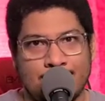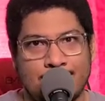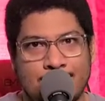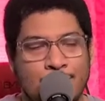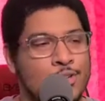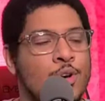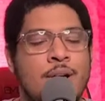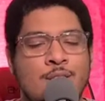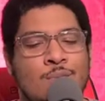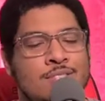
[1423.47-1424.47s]
You know,
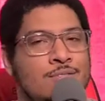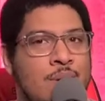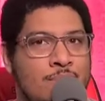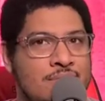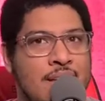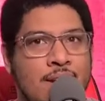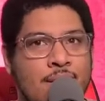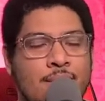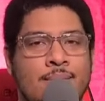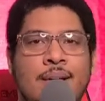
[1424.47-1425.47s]
nobody wants to represent
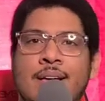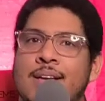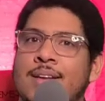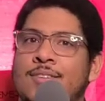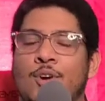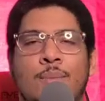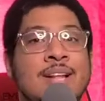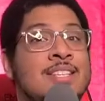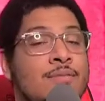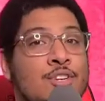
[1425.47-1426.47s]
him.
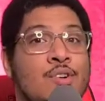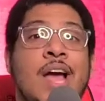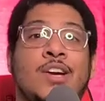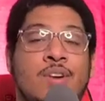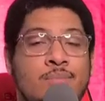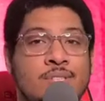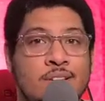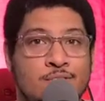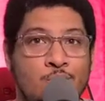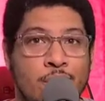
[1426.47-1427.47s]
Nobody's ever tried to represent
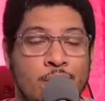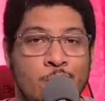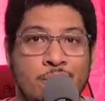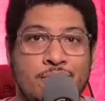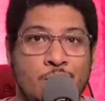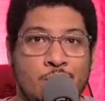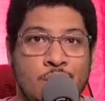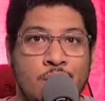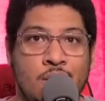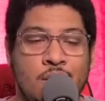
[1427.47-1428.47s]
a superhero
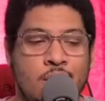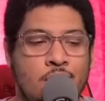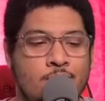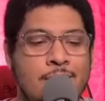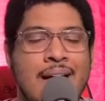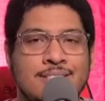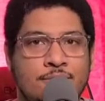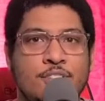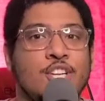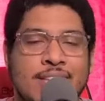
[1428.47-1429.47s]
before, a, a masked
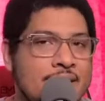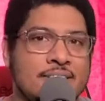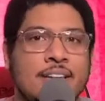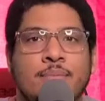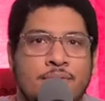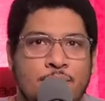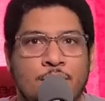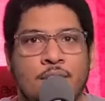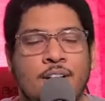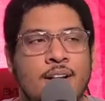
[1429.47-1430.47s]
vigilante
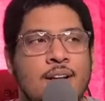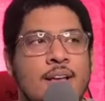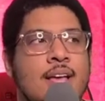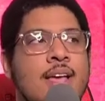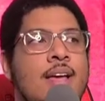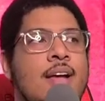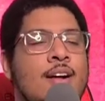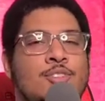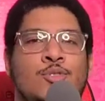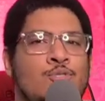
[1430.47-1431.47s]
before.
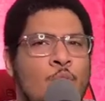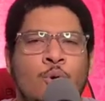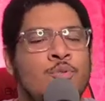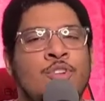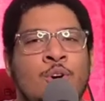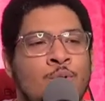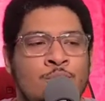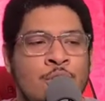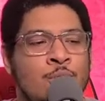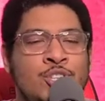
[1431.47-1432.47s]
Uh, so no, no,
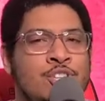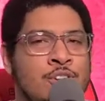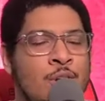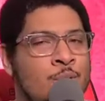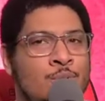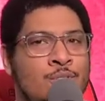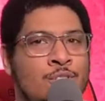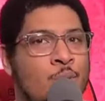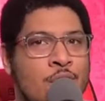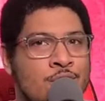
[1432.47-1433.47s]
no, no
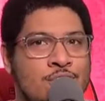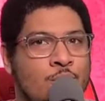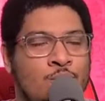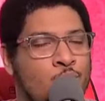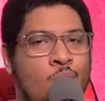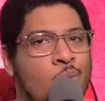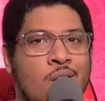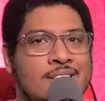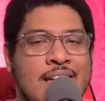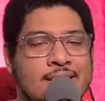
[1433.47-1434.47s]
lawyers are will
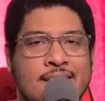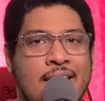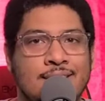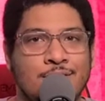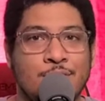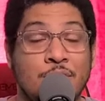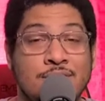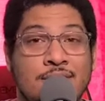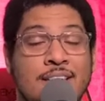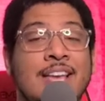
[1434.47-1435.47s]
want to take his case in New York
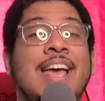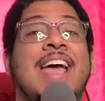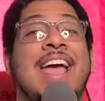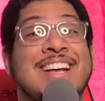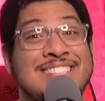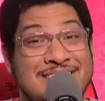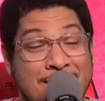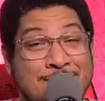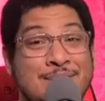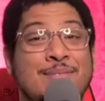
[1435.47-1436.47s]
City,
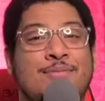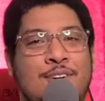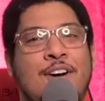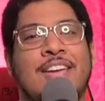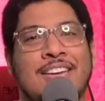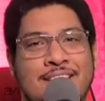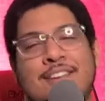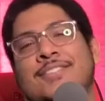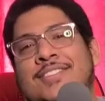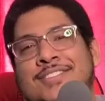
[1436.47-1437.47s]
except Foggy and
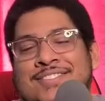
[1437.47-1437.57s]
Nelson.